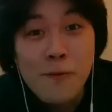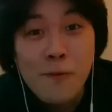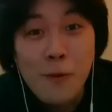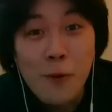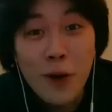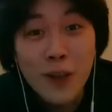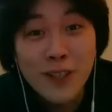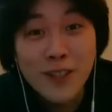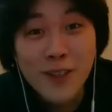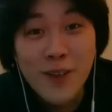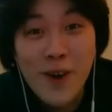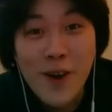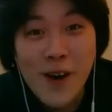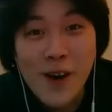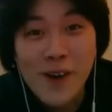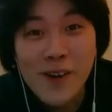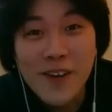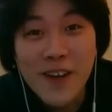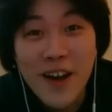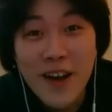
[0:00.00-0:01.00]
What's going
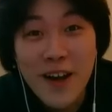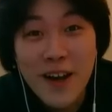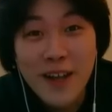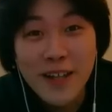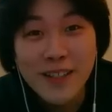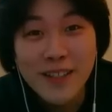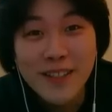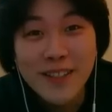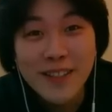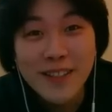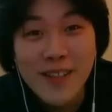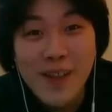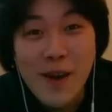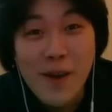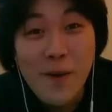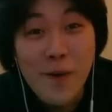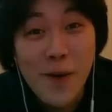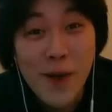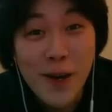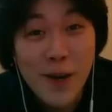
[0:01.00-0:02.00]
on, guys?
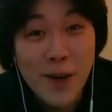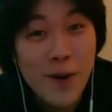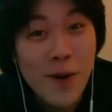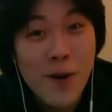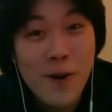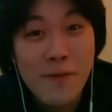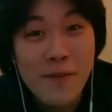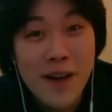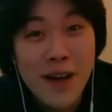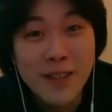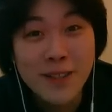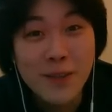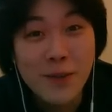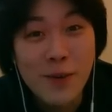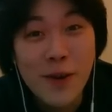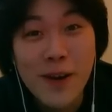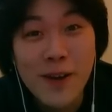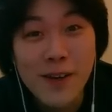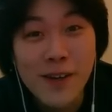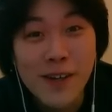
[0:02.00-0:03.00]
What you're about to
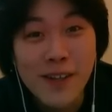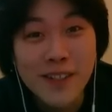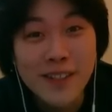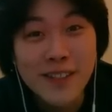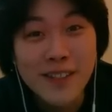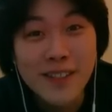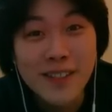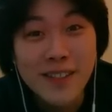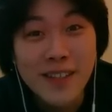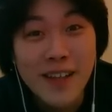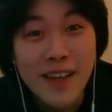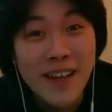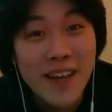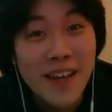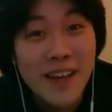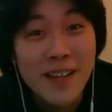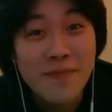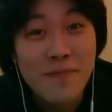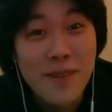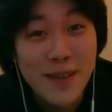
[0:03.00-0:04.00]
witness
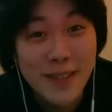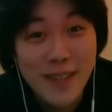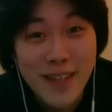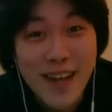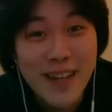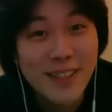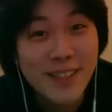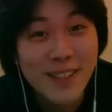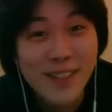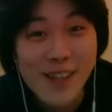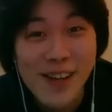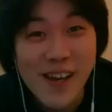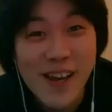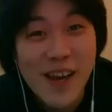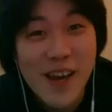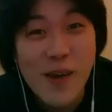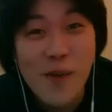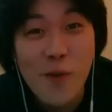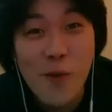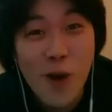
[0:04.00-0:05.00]
is
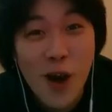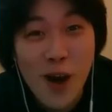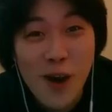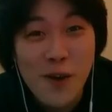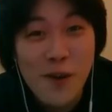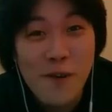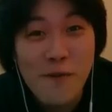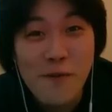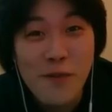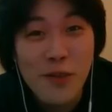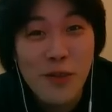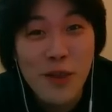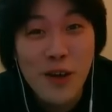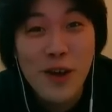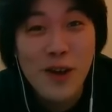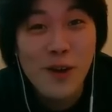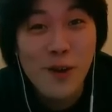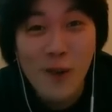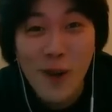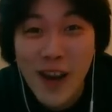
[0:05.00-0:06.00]
potentially one of
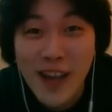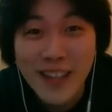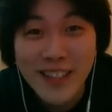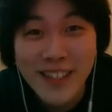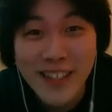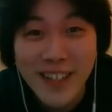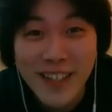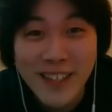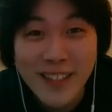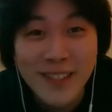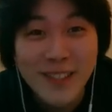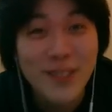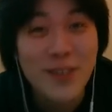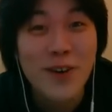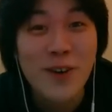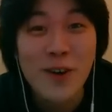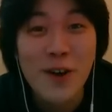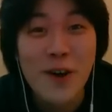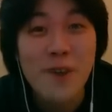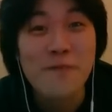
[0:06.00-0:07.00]
the greatest
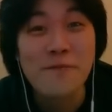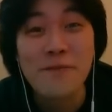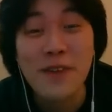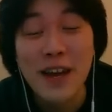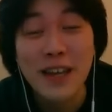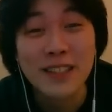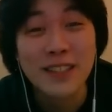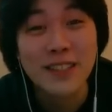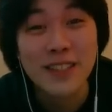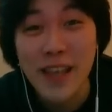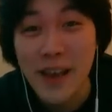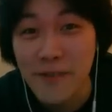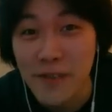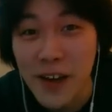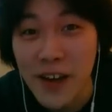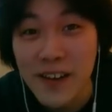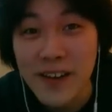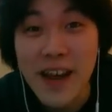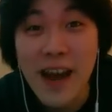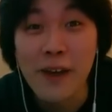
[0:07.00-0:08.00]
SUGOFESTs
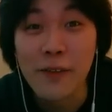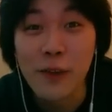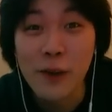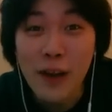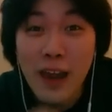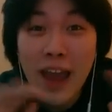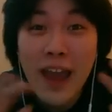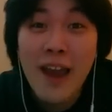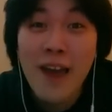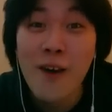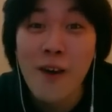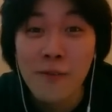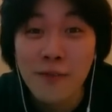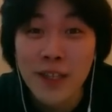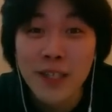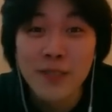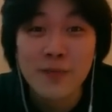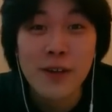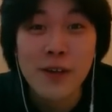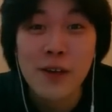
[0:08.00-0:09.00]
ever. Now, the layout of
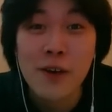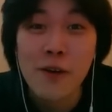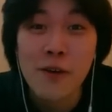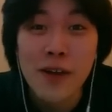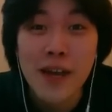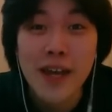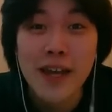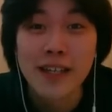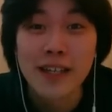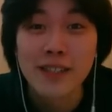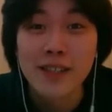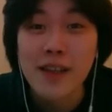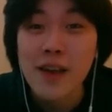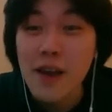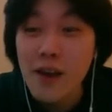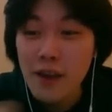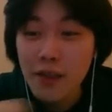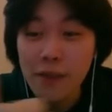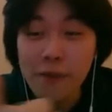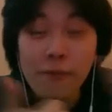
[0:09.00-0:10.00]
this video is
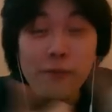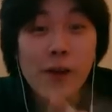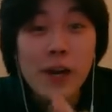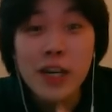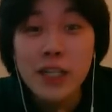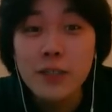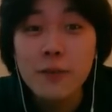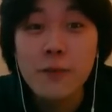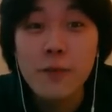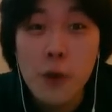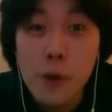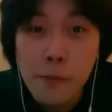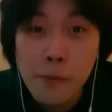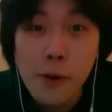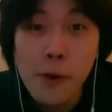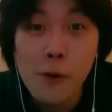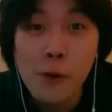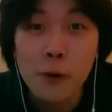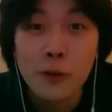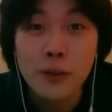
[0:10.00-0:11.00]
the first few
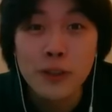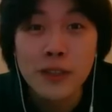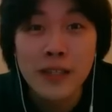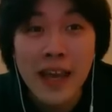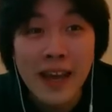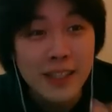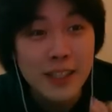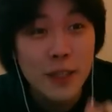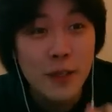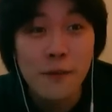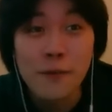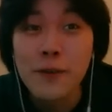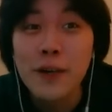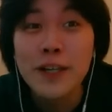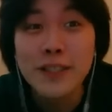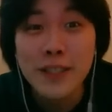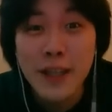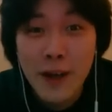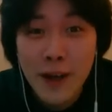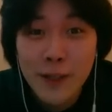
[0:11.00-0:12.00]
pools, actually the
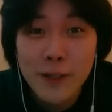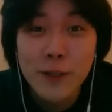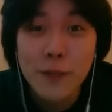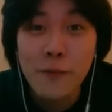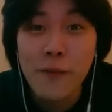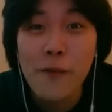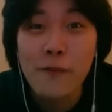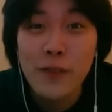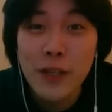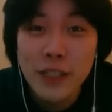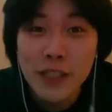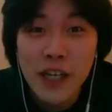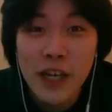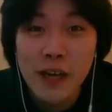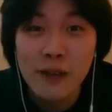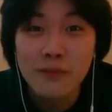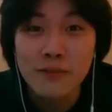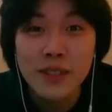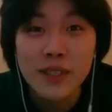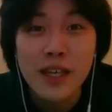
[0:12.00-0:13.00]
first 150
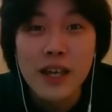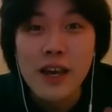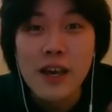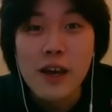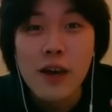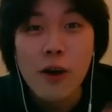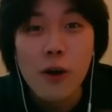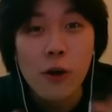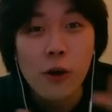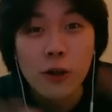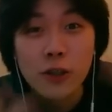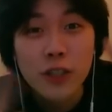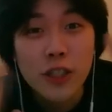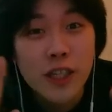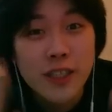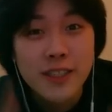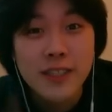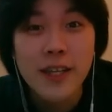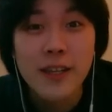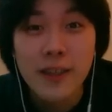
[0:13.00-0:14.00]
gems, or
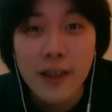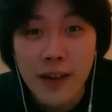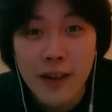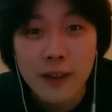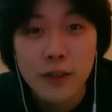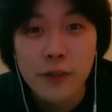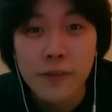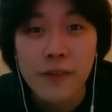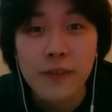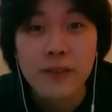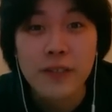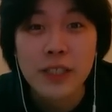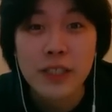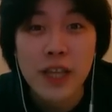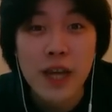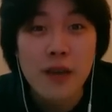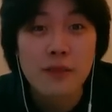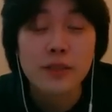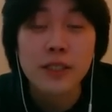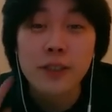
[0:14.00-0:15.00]
just under 150
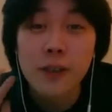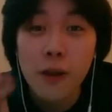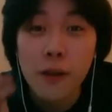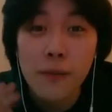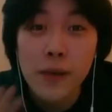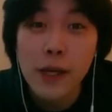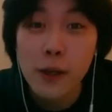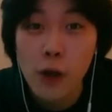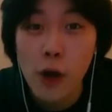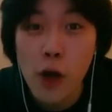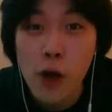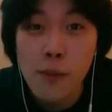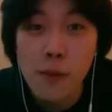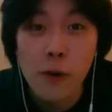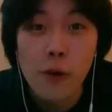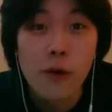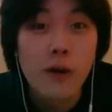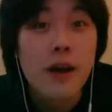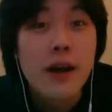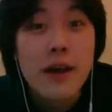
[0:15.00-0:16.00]
gems, is going to be
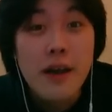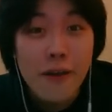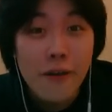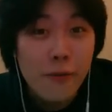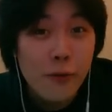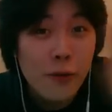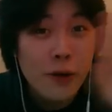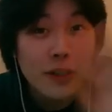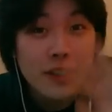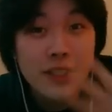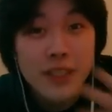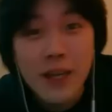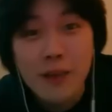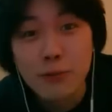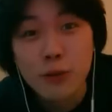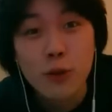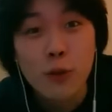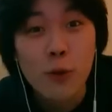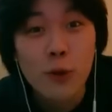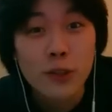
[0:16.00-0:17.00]
global. If you want to
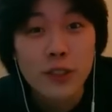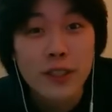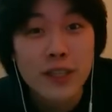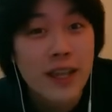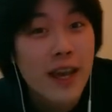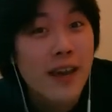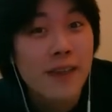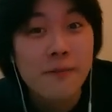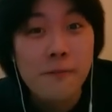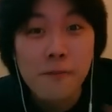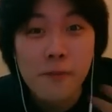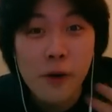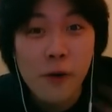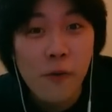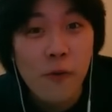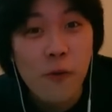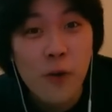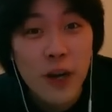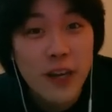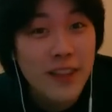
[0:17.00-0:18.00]
skip towards the end, feel
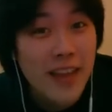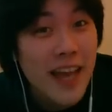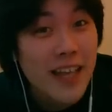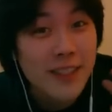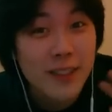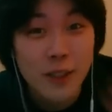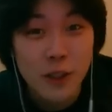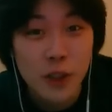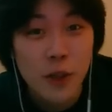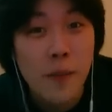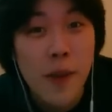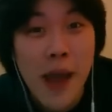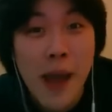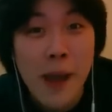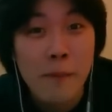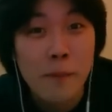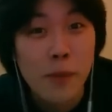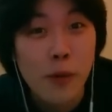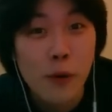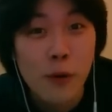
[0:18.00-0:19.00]
free, that's the
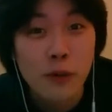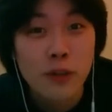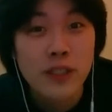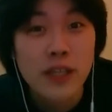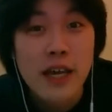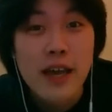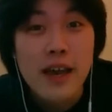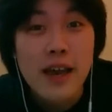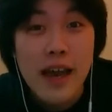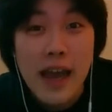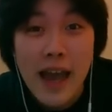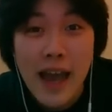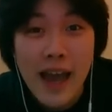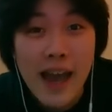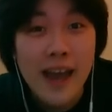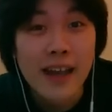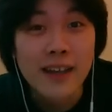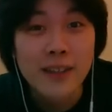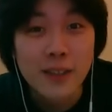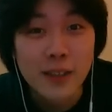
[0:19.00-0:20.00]
Japan pools.
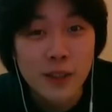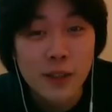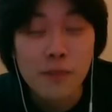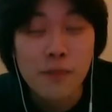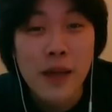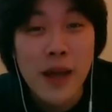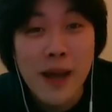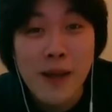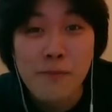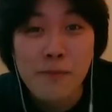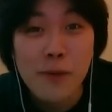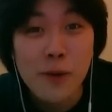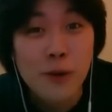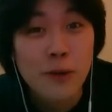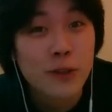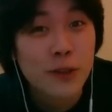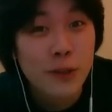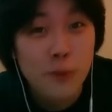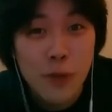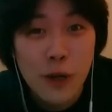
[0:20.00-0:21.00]
And the Japan
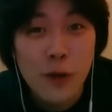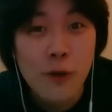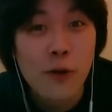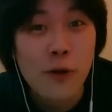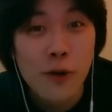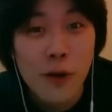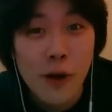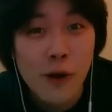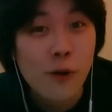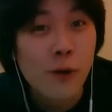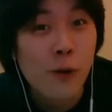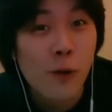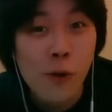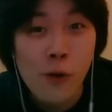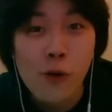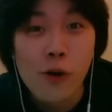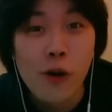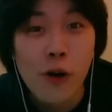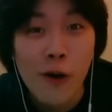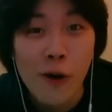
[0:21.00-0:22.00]
pools, we all know,
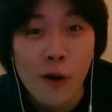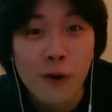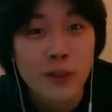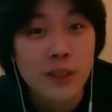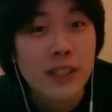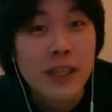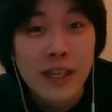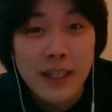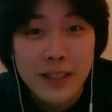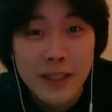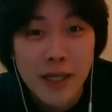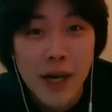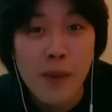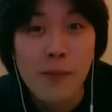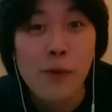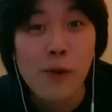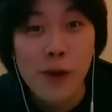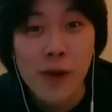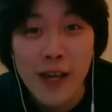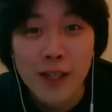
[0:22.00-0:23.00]
all gold,
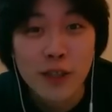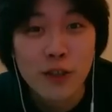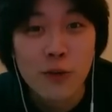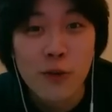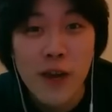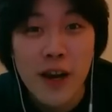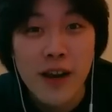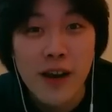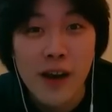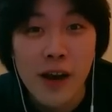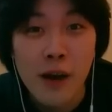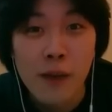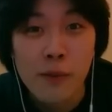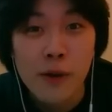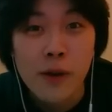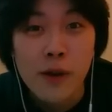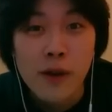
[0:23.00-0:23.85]
double legend rate up.